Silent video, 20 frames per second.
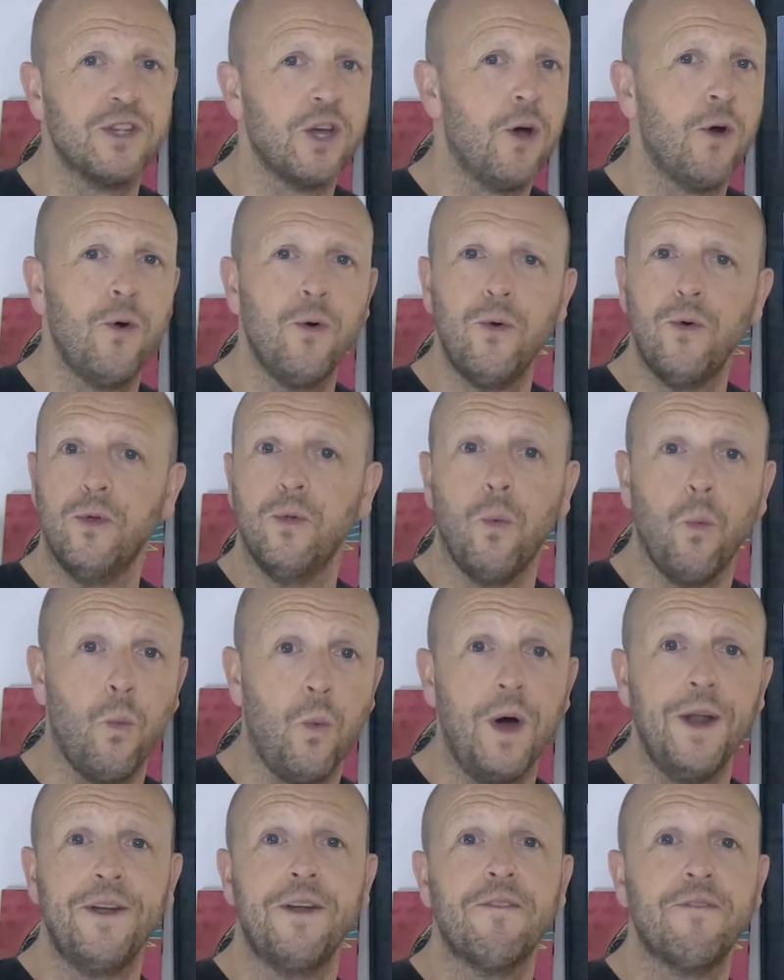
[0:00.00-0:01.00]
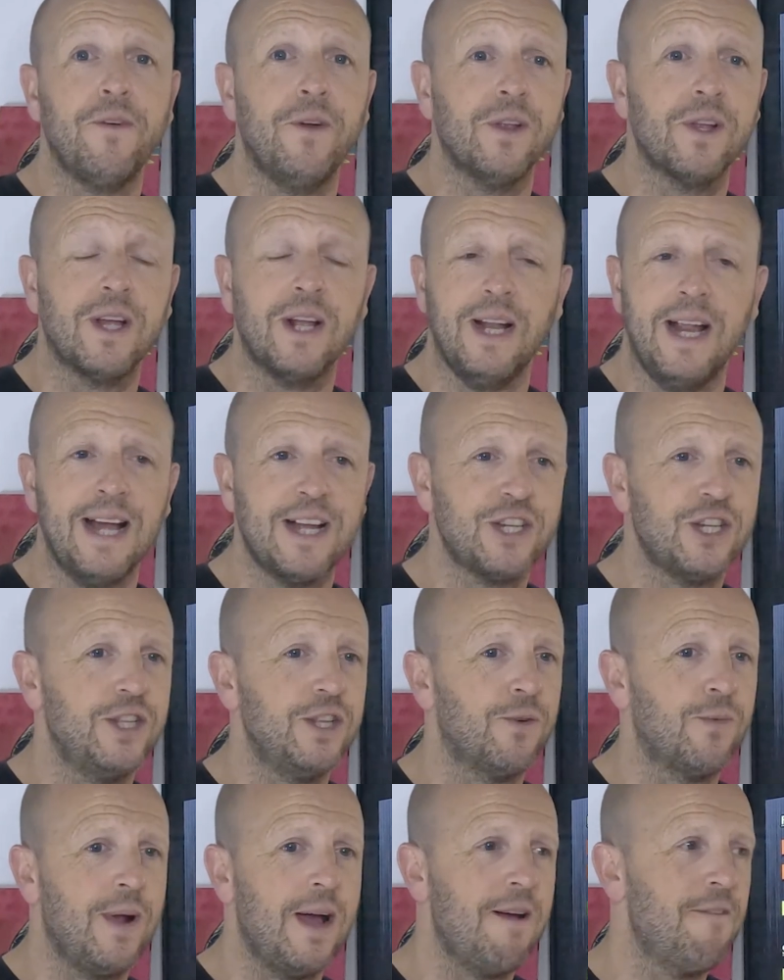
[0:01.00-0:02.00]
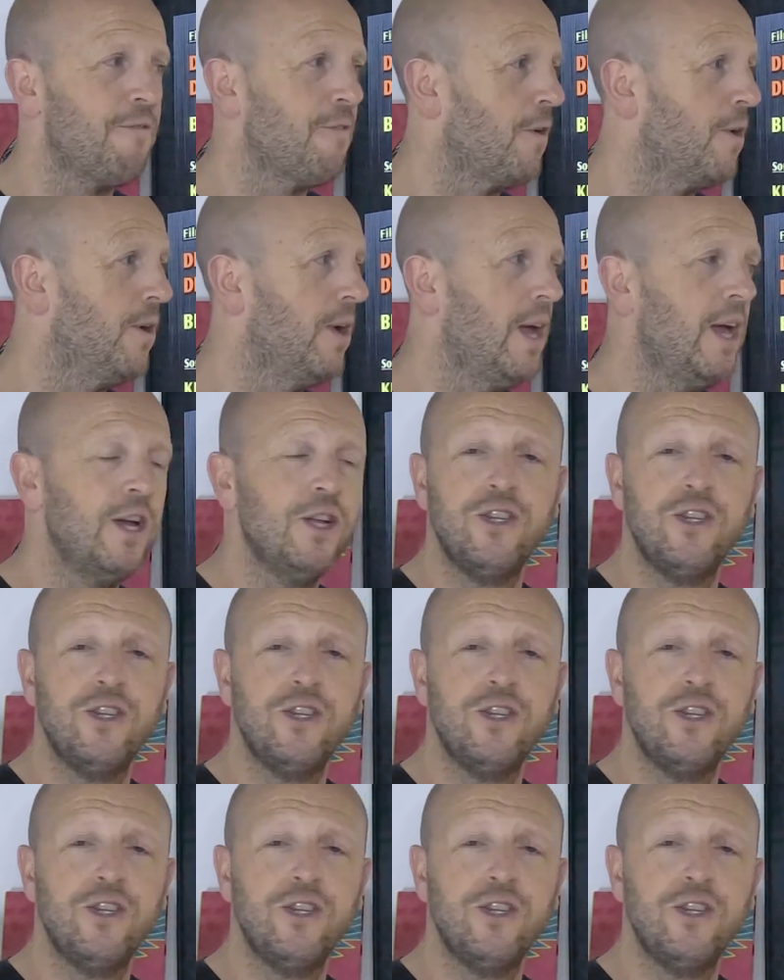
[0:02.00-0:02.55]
a whole wonderful collection that ran for